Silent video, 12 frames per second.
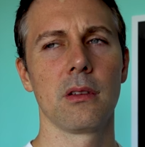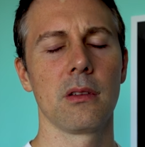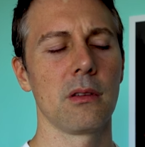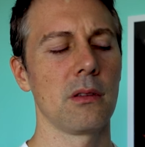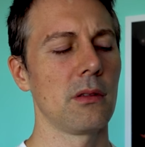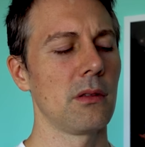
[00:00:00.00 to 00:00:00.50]

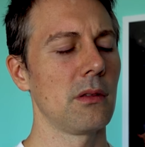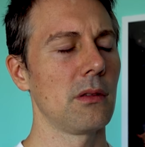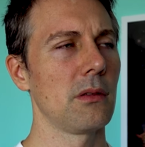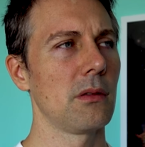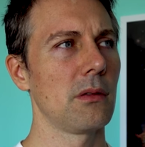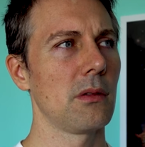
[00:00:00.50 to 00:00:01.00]
Fourth gen.
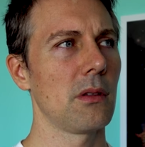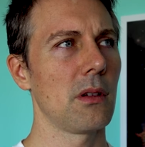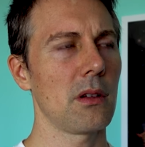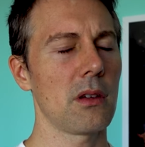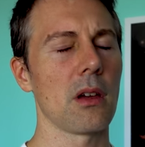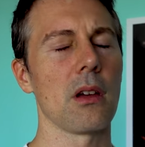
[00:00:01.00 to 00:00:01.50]

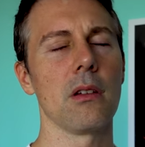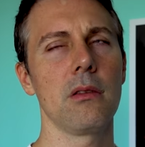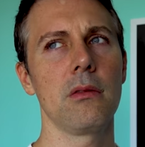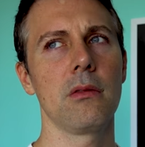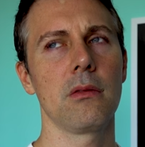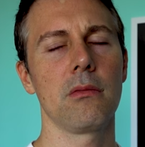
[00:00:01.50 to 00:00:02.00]
Okay.
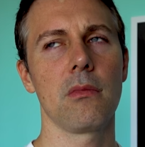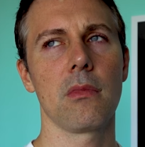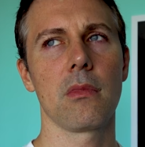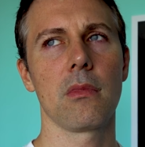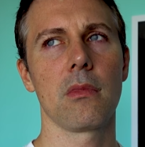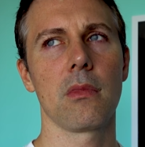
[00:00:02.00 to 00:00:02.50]

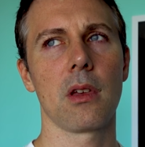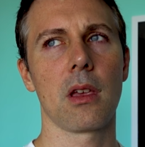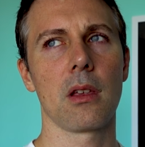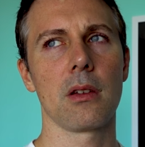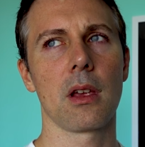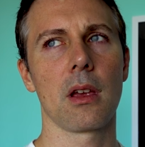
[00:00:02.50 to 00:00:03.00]

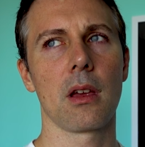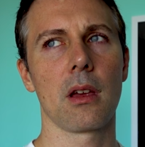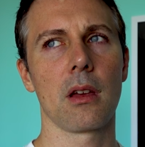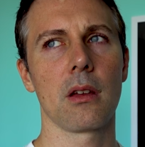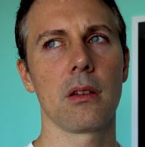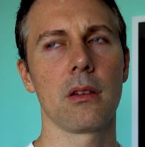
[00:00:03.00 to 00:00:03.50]
And yeah,
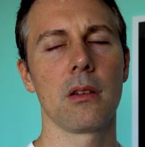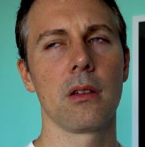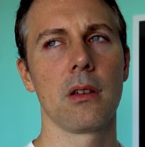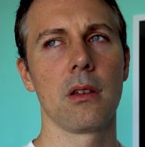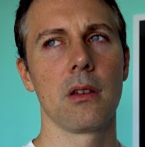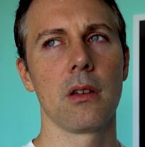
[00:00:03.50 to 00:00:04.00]
uh, called...
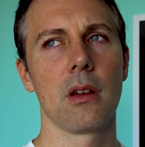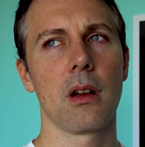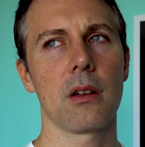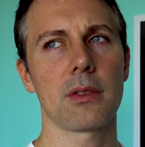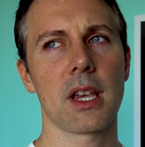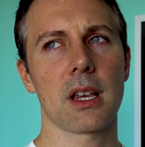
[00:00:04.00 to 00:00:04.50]

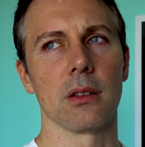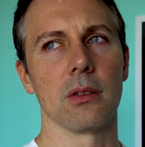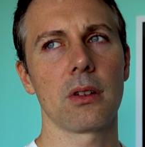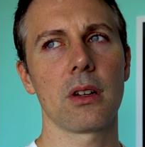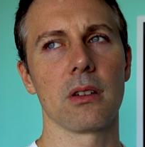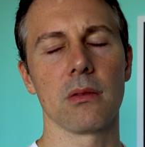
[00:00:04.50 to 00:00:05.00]
I'll take a
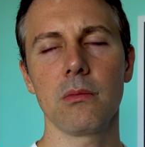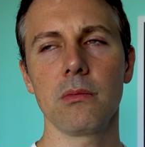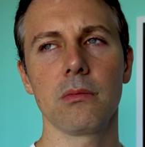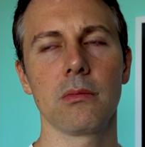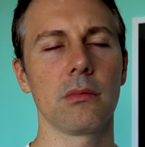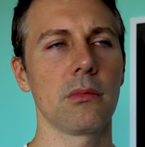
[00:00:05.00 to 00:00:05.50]
look at them.
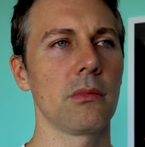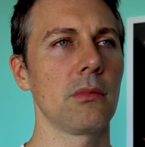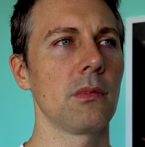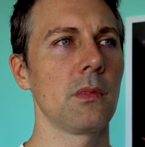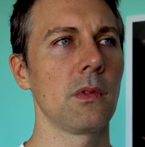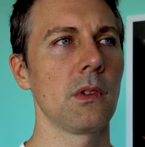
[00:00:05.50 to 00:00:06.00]

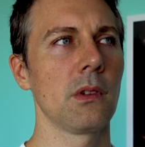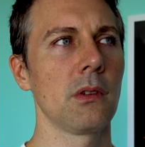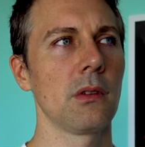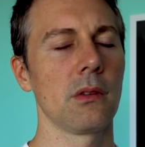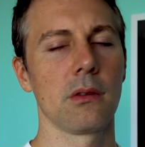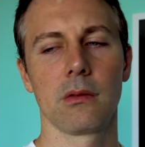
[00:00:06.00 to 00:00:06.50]
Yeah.
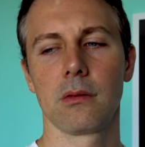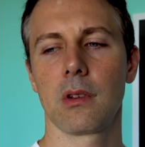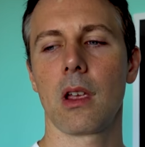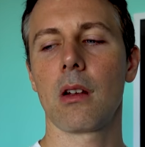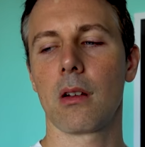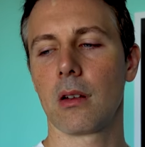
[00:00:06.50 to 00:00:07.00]
Okay.
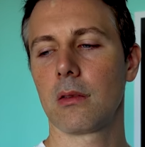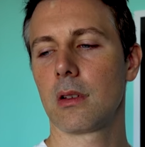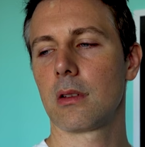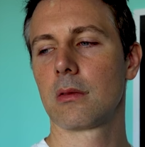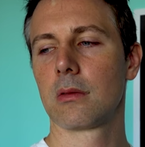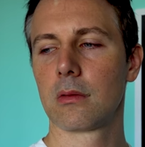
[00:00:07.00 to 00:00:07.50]
Yeah, right,
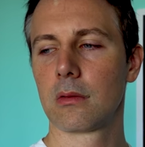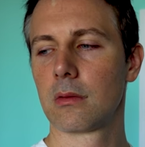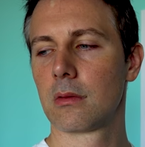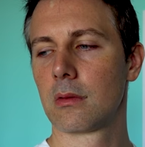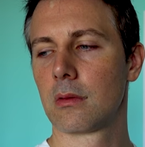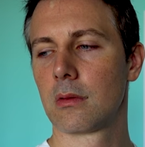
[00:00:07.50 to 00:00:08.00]
um,
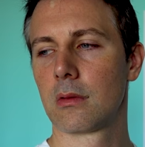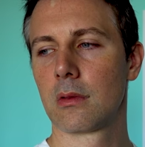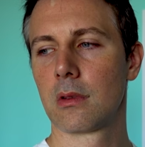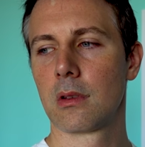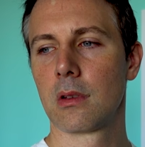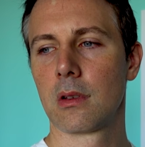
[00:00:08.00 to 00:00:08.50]
yeah. I've got
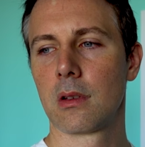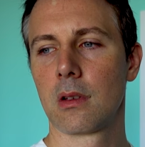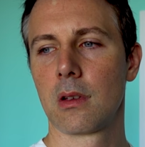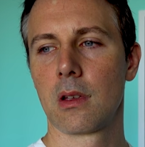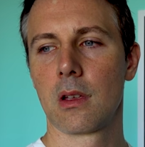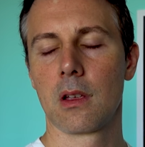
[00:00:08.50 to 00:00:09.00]
some
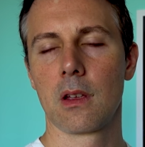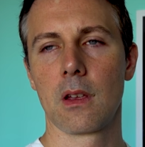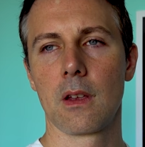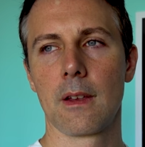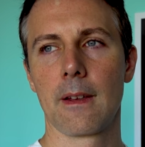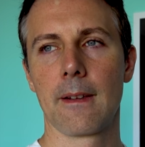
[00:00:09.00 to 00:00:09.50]
got
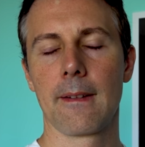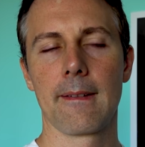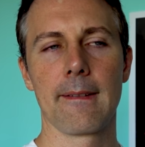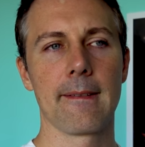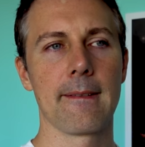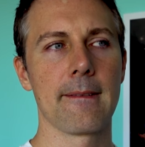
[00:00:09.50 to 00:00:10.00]
some
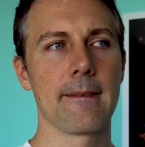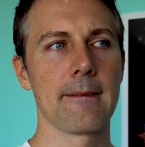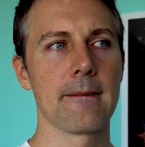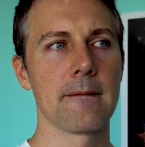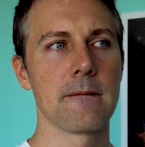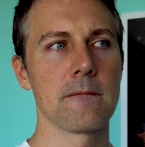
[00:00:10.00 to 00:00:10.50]
monitors.
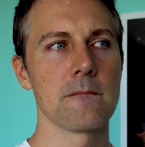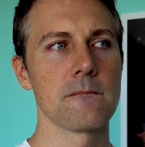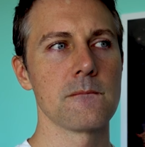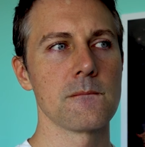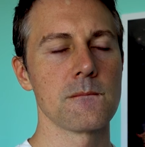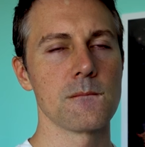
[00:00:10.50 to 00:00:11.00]
Depends what you're
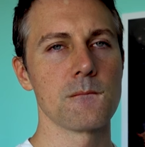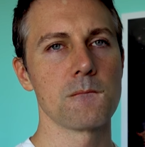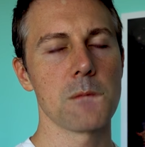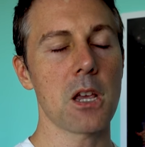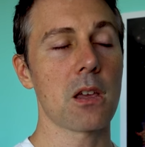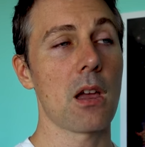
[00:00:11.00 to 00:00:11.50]
after.
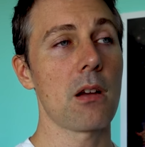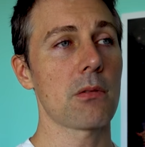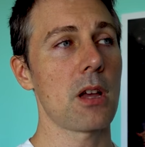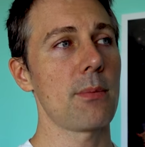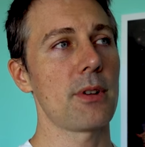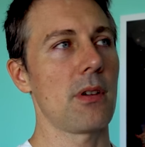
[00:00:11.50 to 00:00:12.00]
Okay, I'll
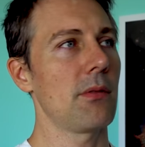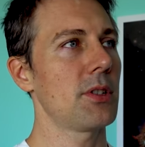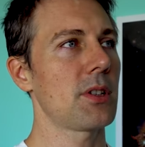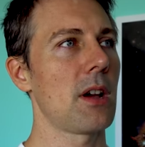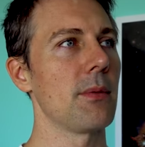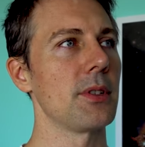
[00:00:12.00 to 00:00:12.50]
come and I'll
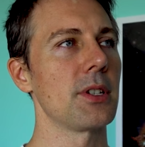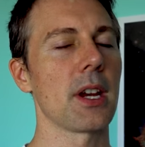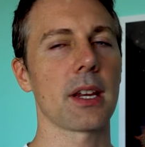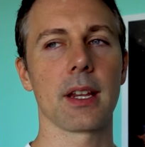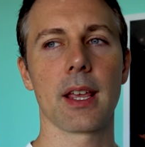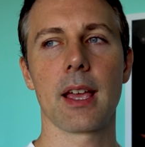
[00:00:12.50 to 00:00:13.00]
just come and
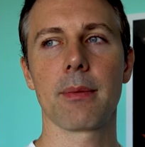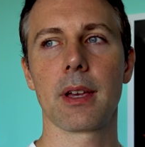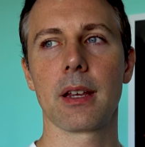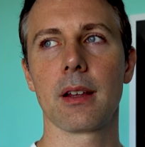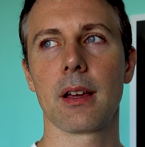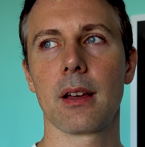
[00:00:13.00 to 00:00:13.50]
check it out,
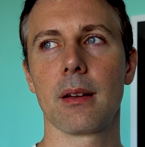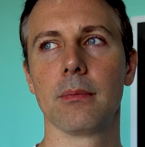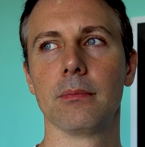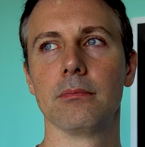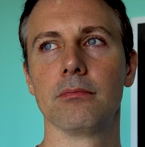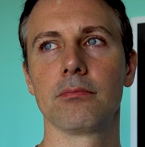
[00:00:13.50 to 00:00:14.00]
mate.
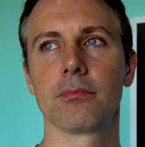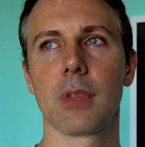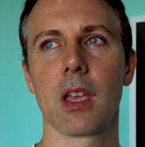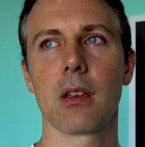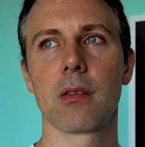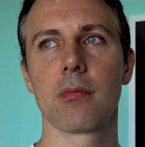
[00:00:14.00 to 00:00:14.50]
Um,
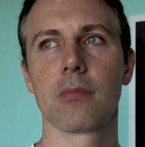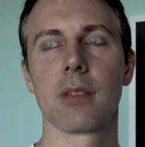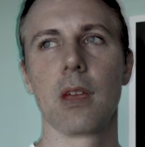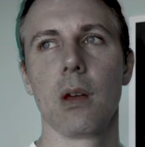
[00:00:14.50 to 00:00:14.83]
yeah. yeah. Okay.